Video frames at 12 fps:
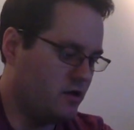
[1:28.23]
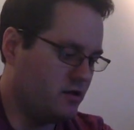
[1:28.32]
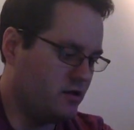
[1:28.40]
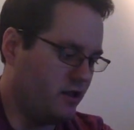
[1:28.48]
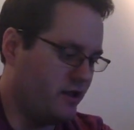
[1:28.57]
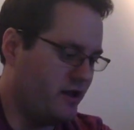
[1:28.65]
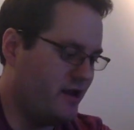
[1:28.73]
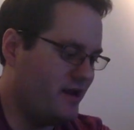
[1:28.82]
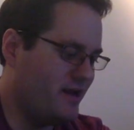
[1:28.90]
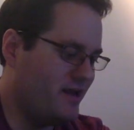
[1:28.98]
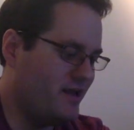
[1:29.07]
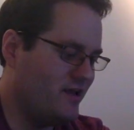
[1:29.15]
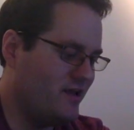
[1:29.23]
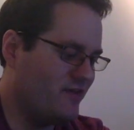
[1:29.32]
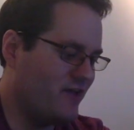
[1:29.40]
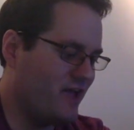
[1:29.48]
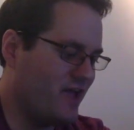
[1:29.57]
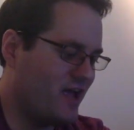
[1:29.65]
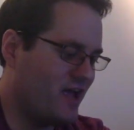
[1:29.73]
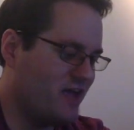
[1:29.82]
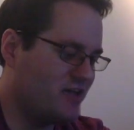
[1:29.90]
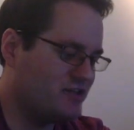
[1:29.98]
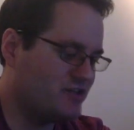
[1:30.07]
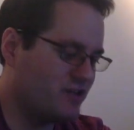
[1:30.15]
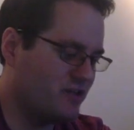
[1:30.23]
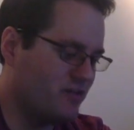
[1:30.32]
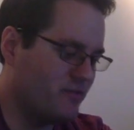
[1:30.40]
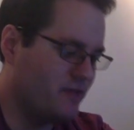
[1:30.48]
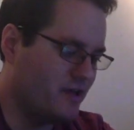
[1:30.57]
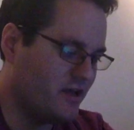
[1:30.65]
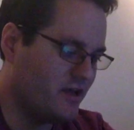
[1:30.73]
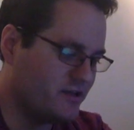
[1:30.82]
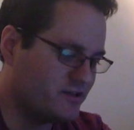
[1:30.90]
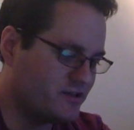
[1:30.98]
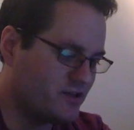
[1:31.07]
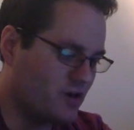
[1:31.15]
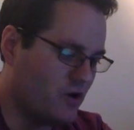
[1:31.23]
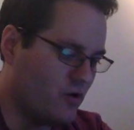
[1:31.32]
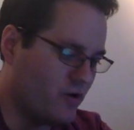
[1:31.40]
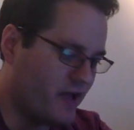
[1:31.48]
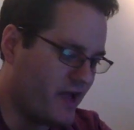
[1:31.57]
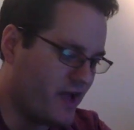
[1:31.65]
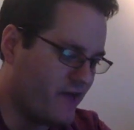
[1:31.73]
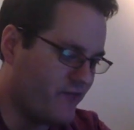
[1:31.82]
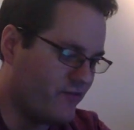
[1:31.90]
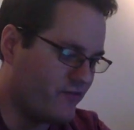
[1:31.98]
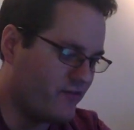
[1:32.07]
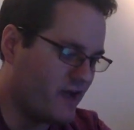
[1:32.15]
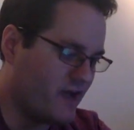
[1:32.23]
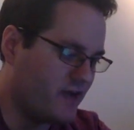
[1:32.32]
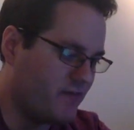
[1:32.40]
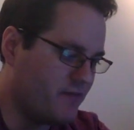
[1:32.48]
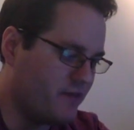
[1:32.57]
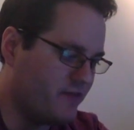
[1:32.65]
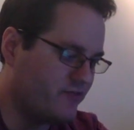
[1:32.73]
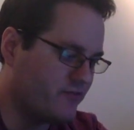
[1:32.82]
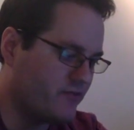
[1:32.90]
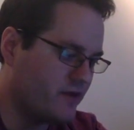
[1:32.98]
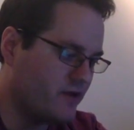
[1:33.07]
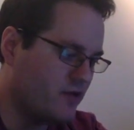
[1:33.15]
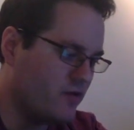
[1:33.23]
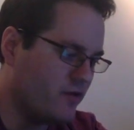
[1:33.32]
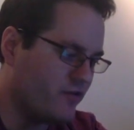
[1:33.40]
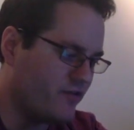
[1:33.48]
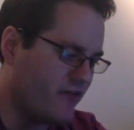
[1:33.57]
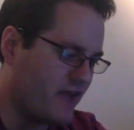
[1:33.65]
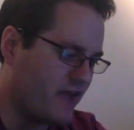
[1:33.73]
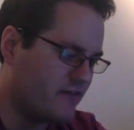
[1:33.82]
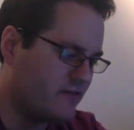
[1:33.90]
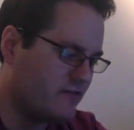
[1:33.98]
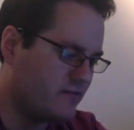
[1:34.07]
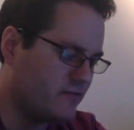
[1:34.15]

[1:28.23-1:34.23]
Ladies and gentlemen, so we have this guy on a big screen. Who is that?